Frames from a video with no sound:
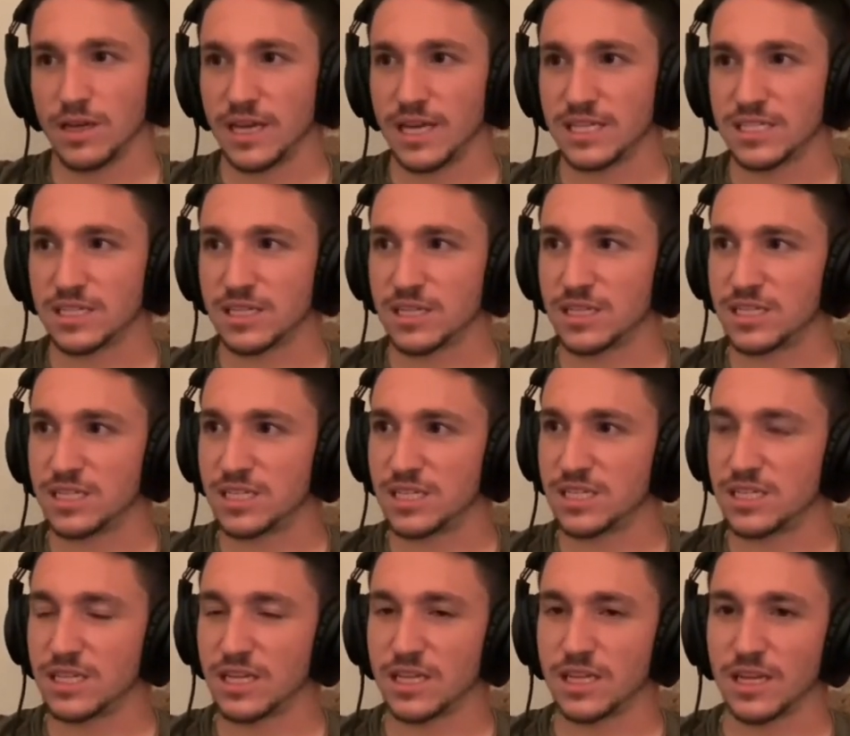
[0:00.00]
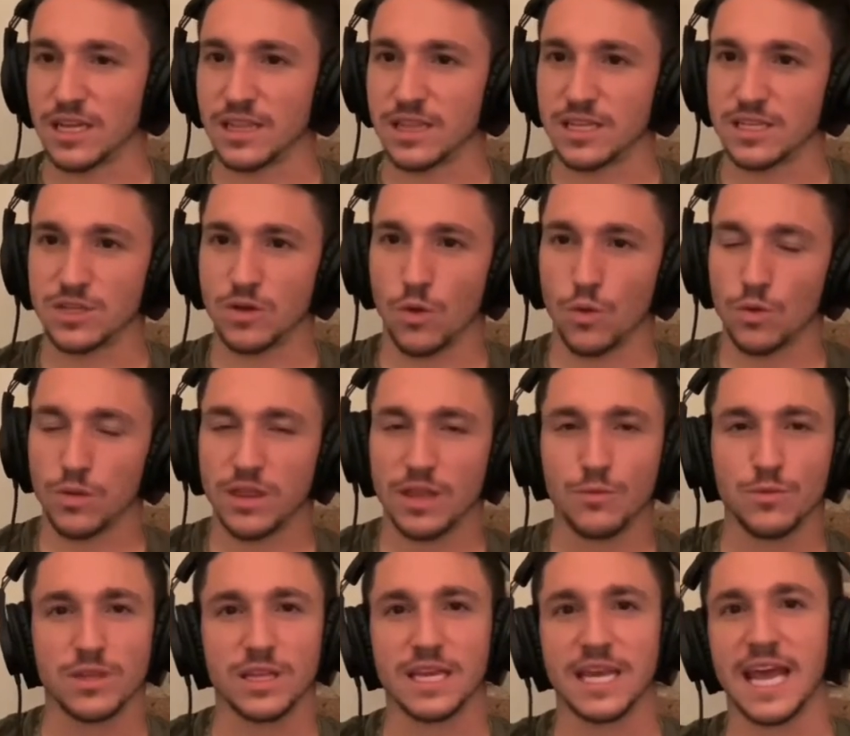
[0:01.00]
is consistent. Like this whole
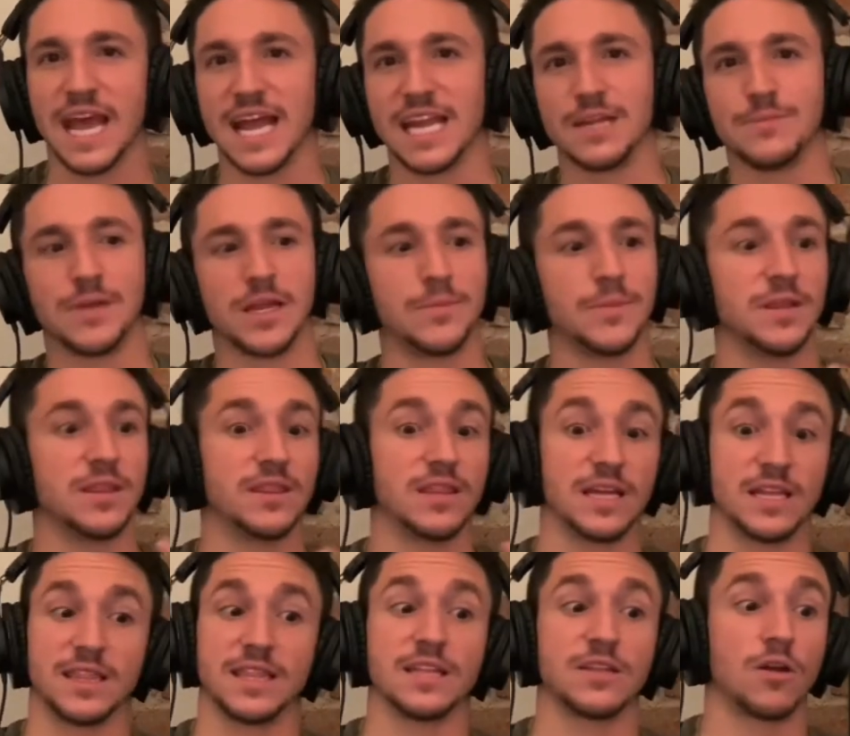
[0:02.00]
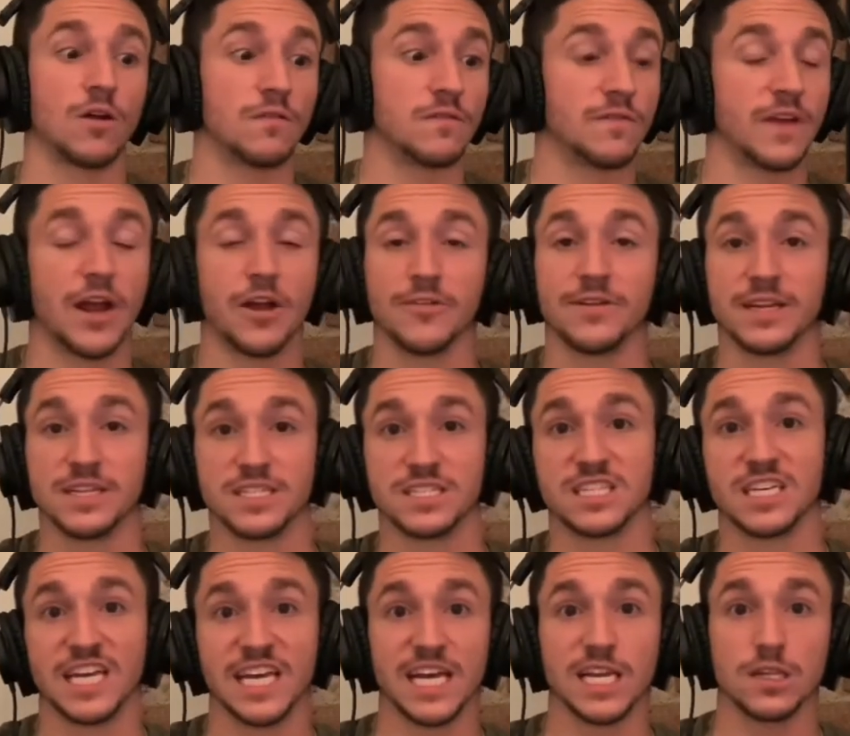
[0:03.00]
thing with the candy made me think that our
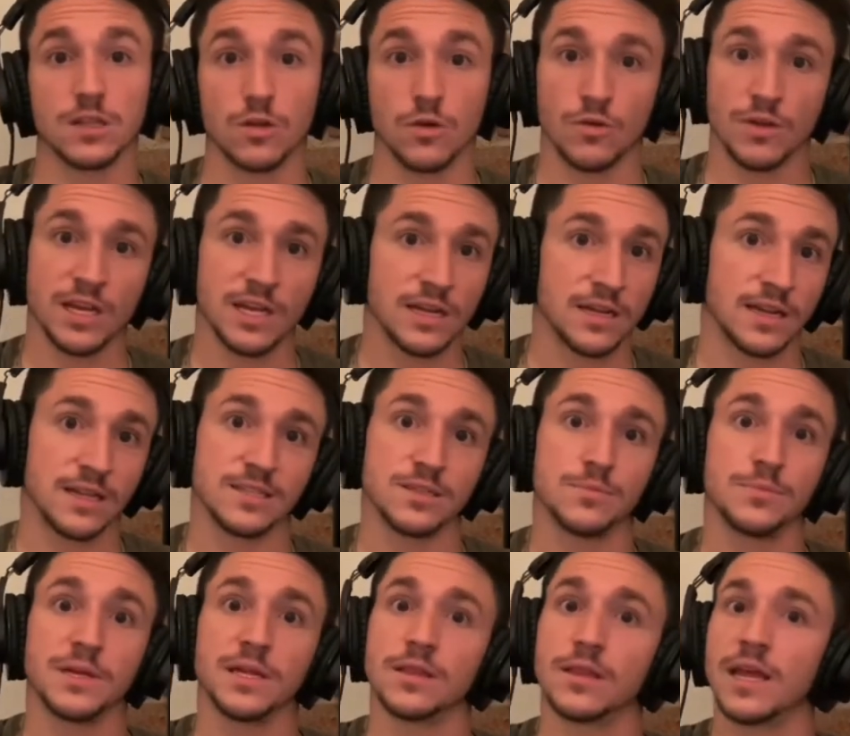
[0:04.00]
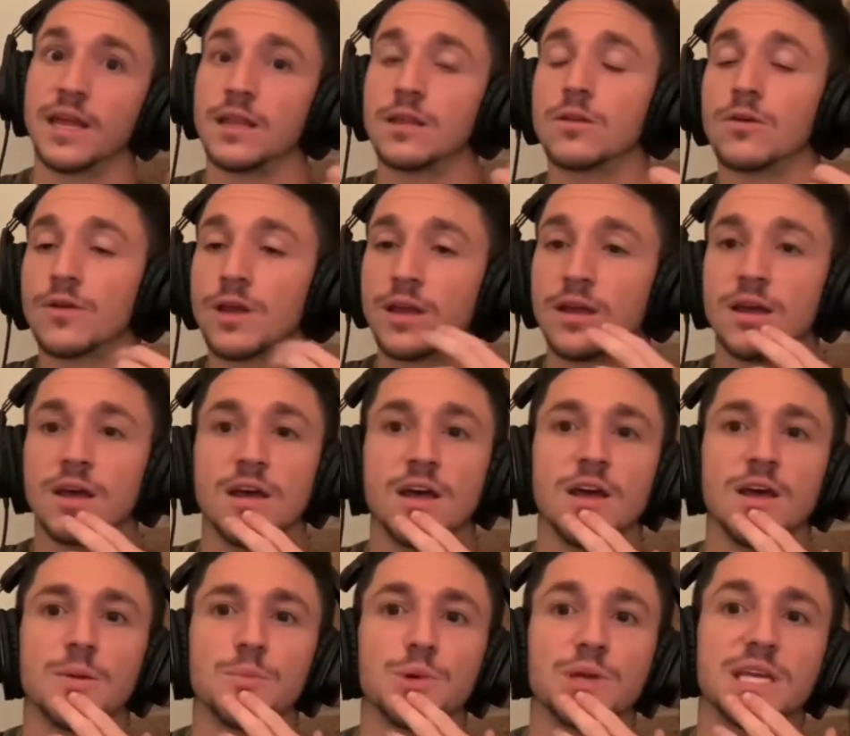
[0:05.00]
variant's Kid Loki and it ends up being Lady Loki.
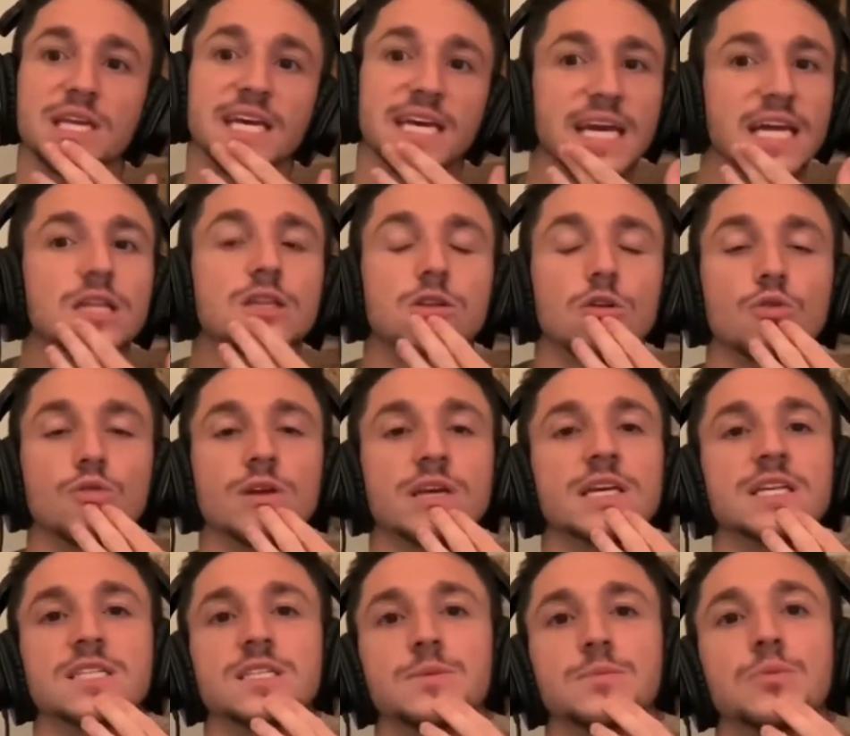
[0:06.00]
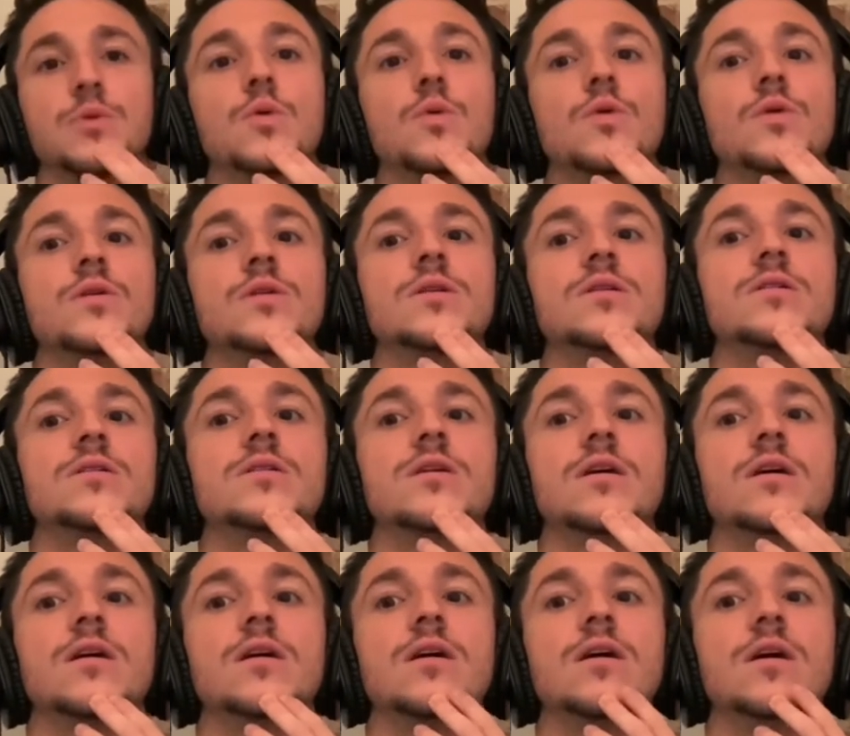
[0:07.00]
But Kid Loki is important
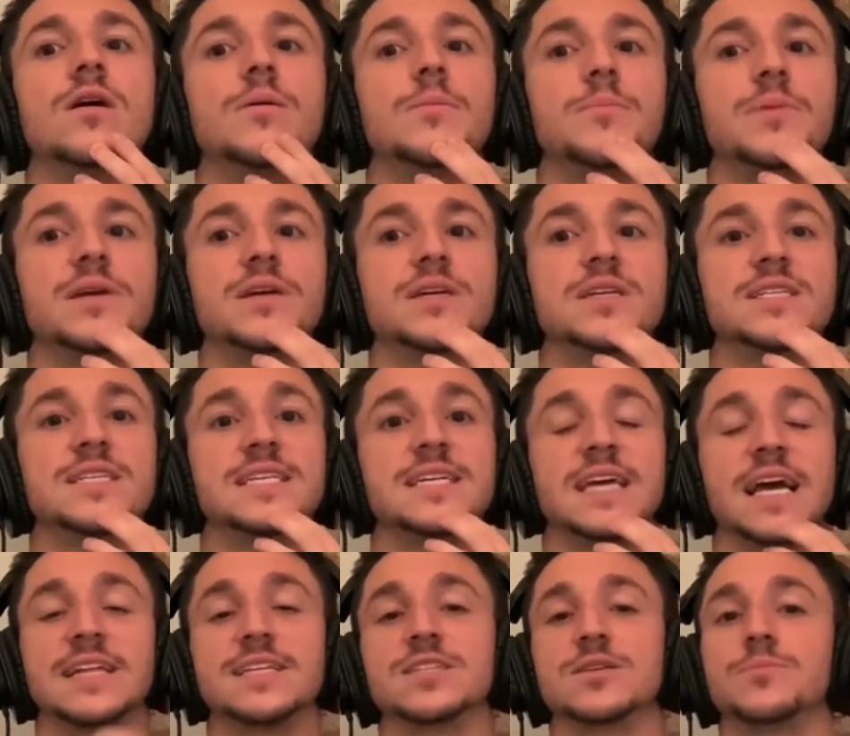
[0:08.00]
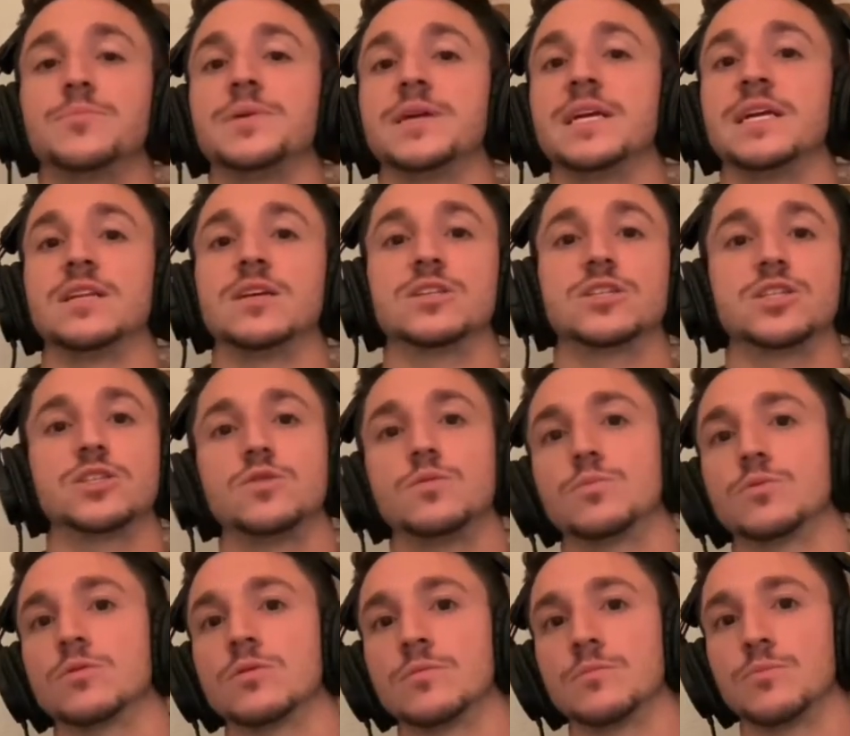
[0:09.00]
because he ends up being a
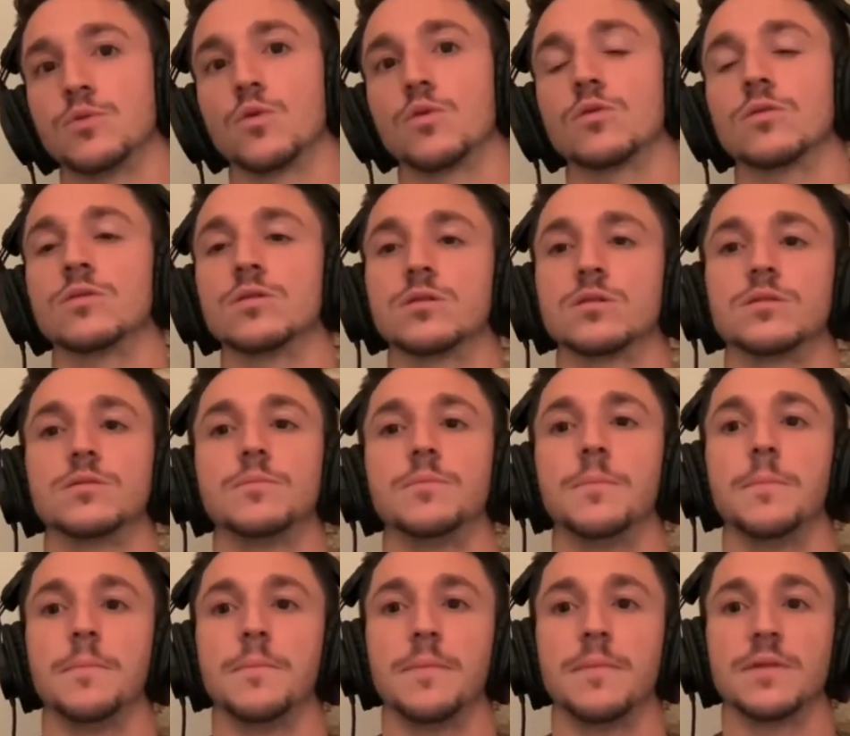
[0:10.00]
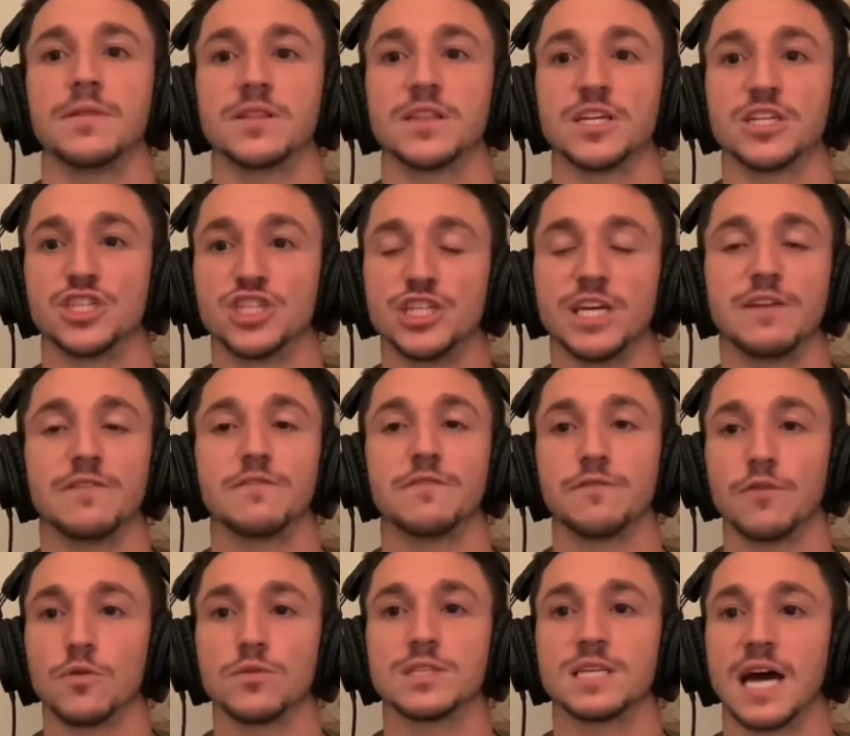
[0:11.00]
super important, legit
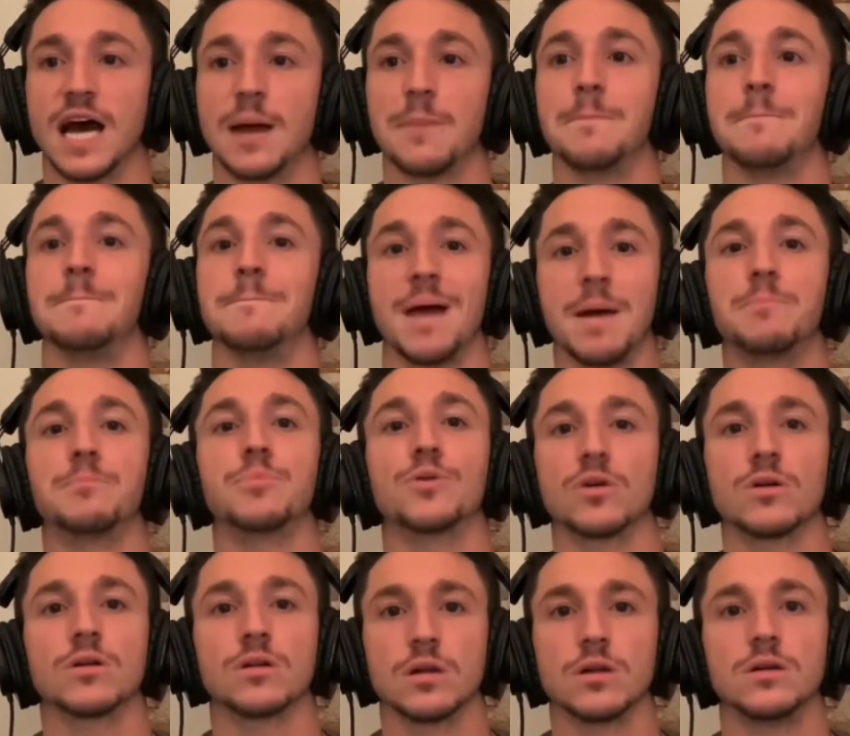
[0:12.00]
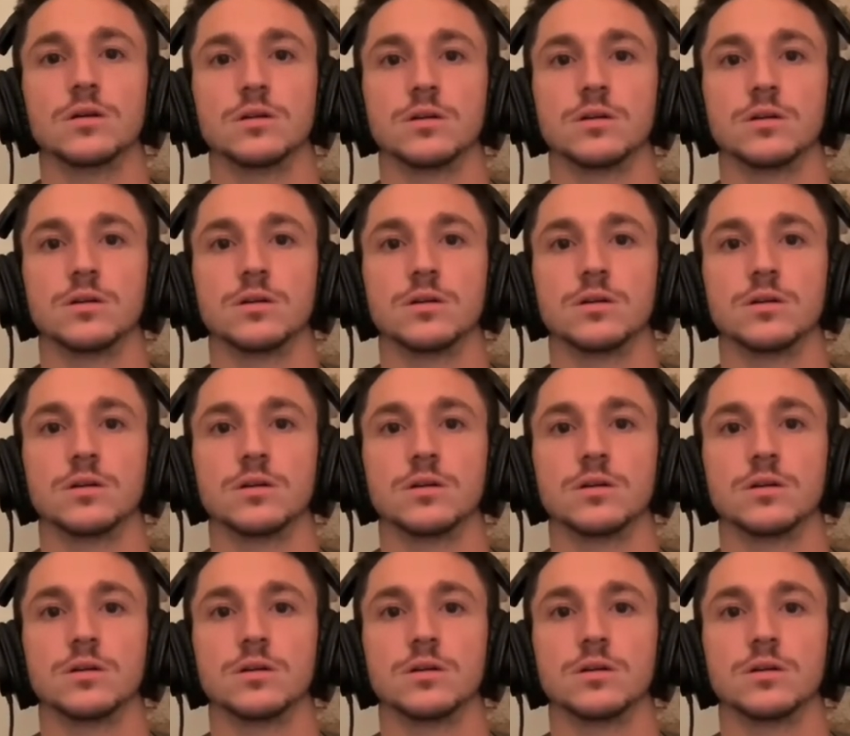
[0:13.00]
full time member